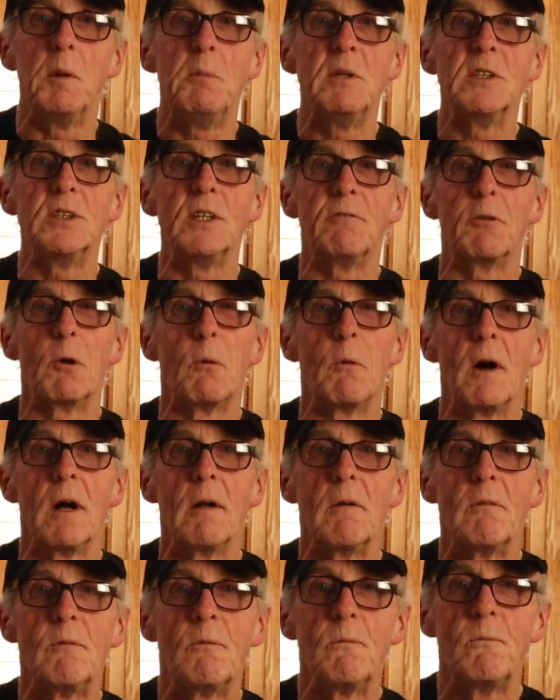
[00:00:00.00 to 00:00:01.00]
busy for a while.
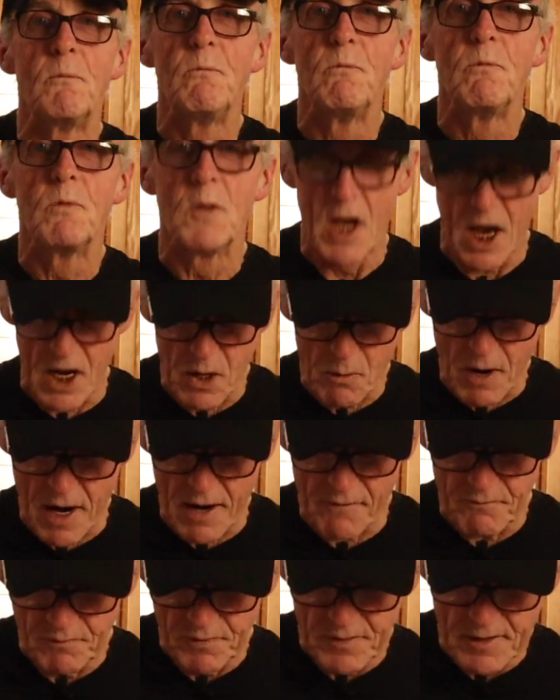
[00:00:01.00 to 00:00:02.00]

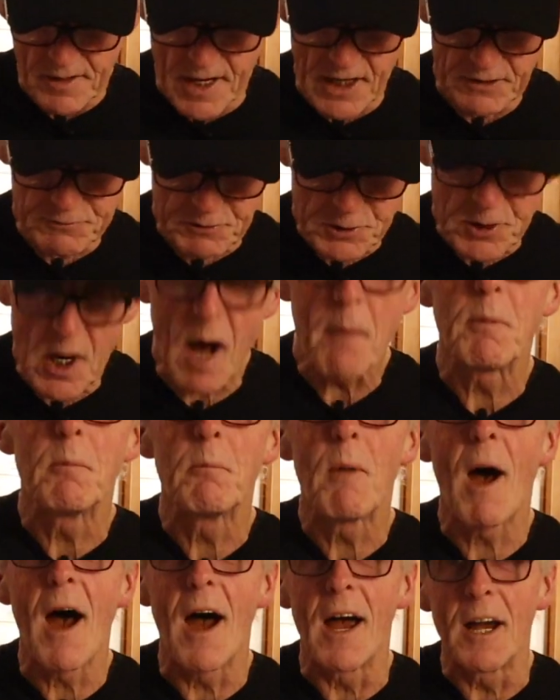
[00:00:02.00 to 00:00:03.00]
Anyway, thanks for stopping
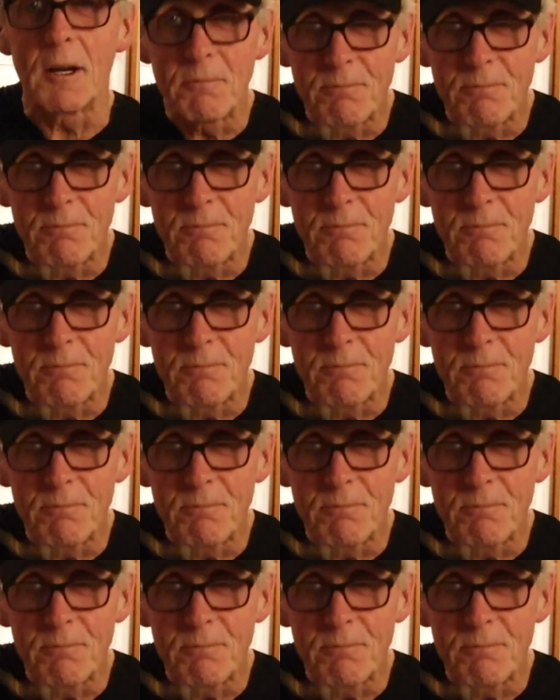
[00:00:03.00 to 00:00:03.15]
by.